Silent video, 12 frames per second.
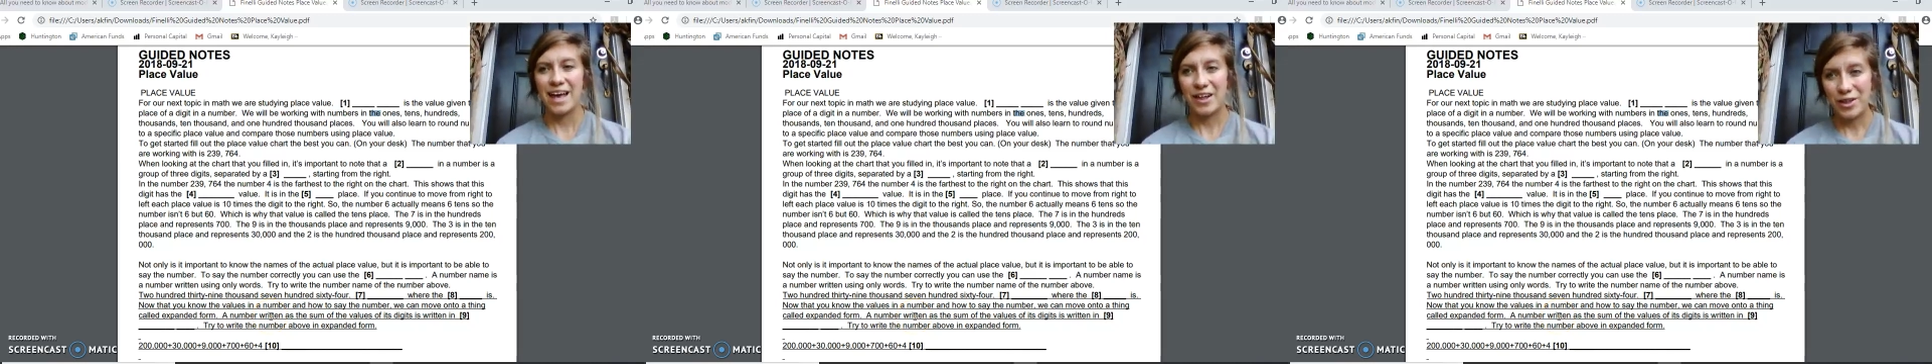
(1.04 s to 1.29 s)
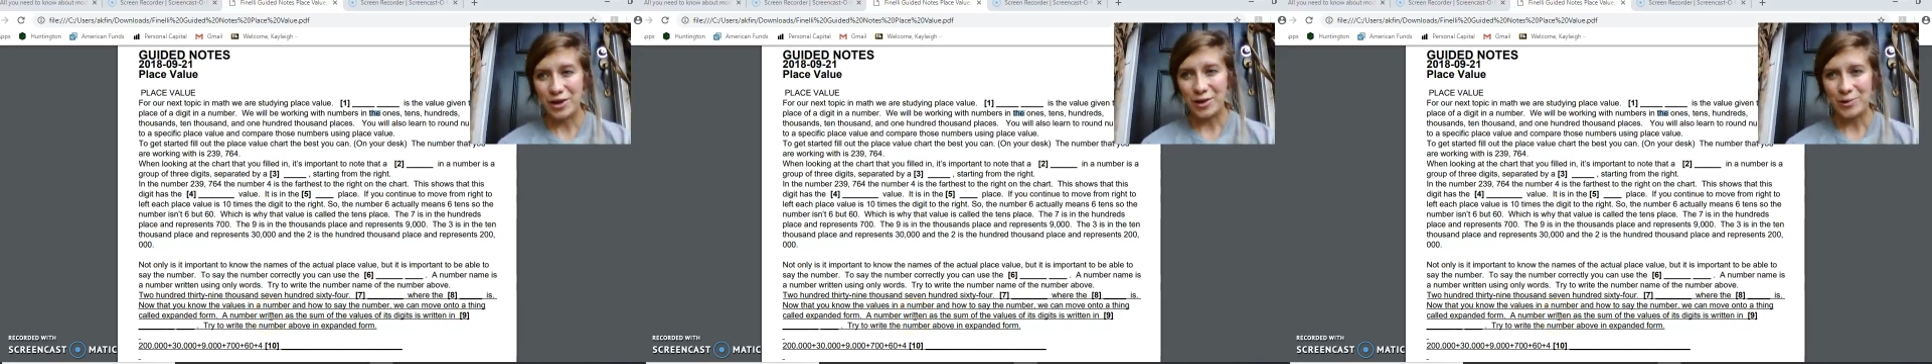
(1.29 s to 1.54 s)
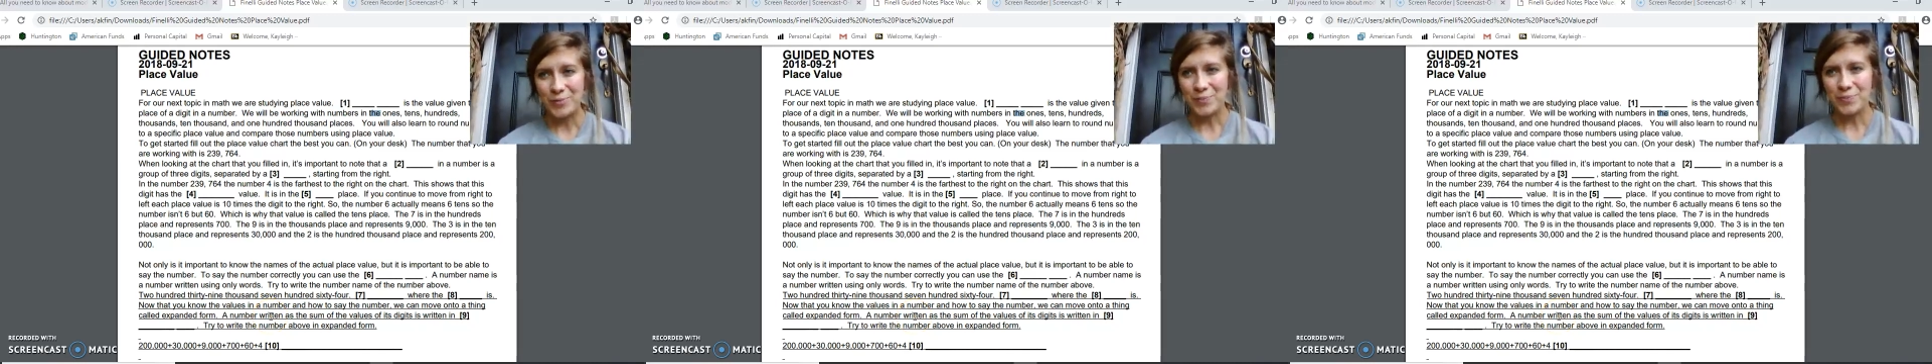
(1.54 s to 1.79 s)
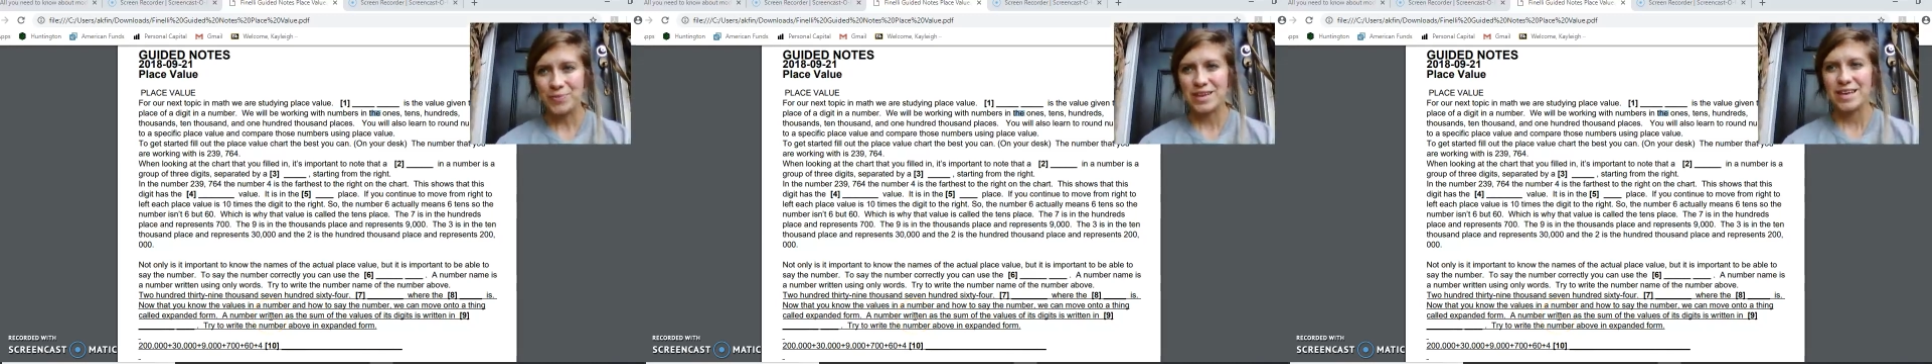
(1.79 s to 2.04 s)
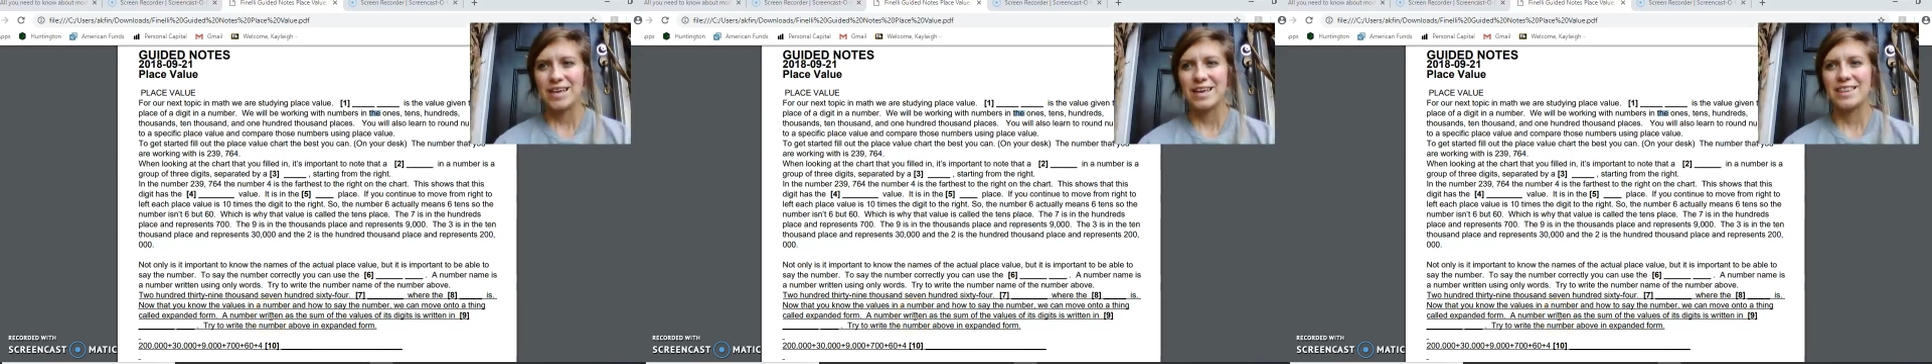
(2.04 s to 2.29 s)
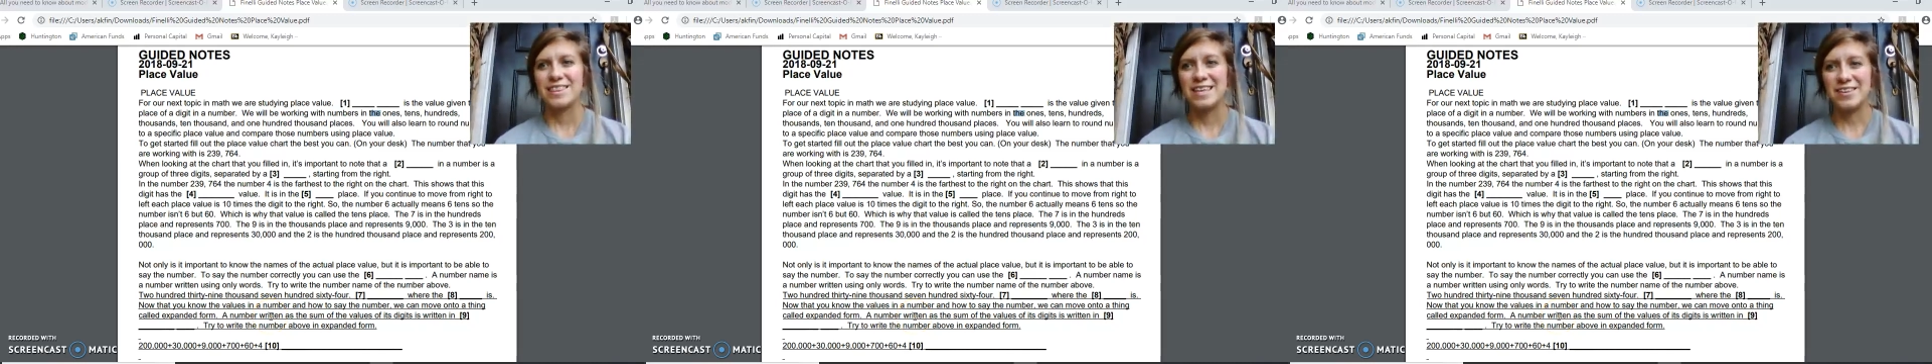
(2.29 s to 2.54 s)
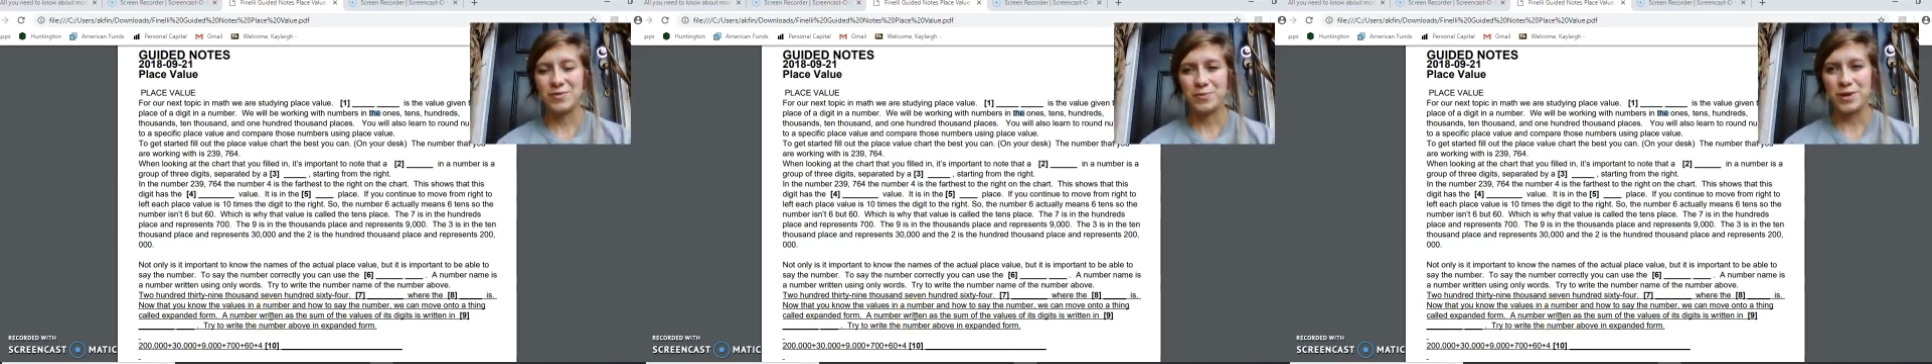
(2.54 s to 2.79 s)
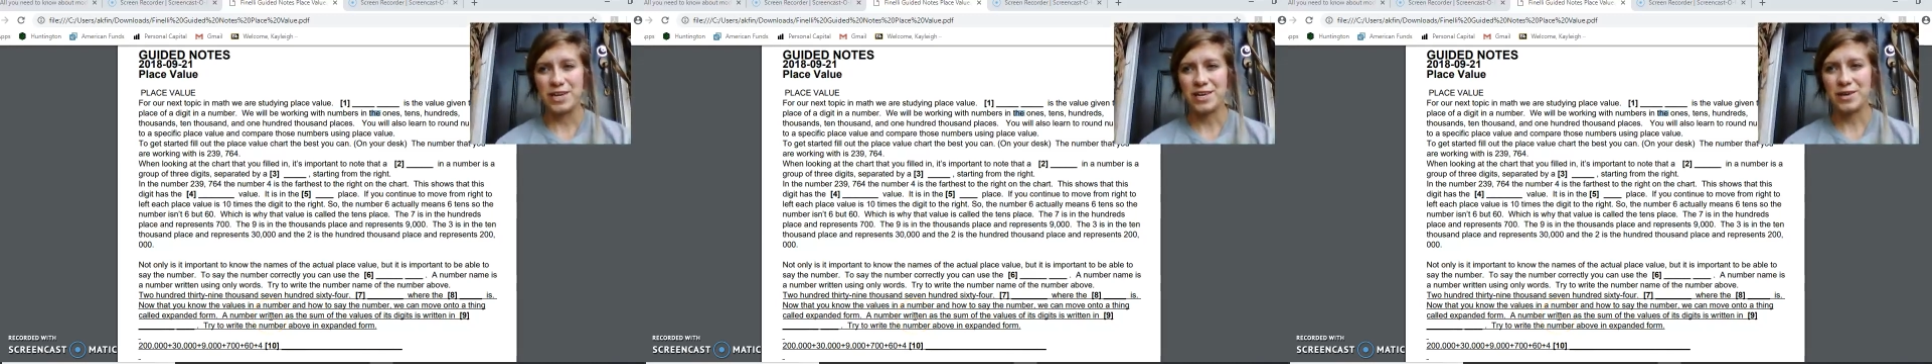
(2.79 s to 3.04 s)
Hello. This
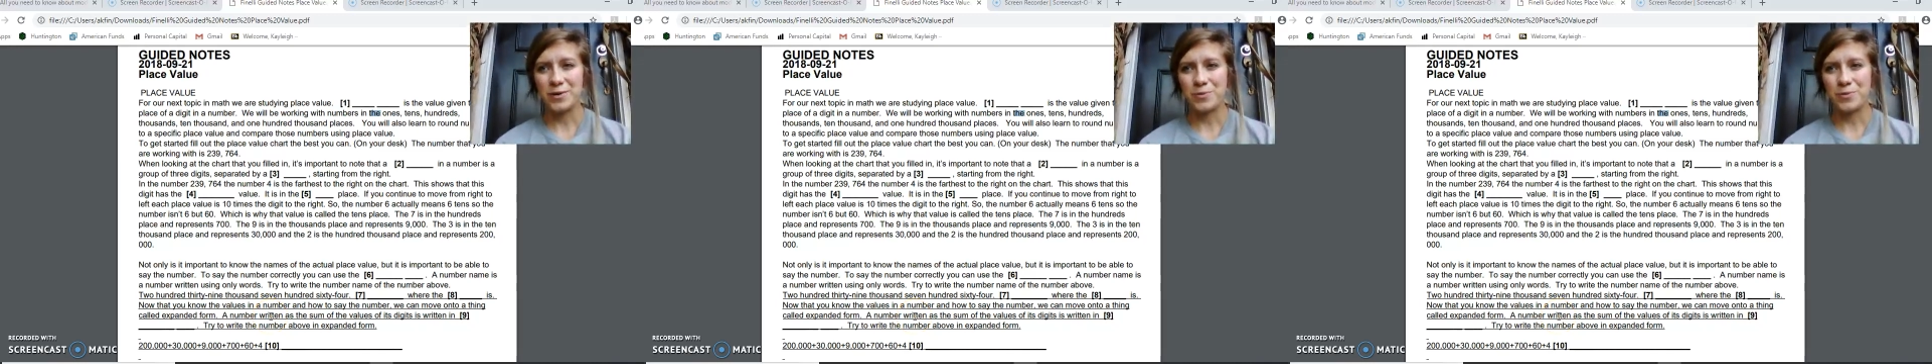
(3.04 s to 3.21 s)
week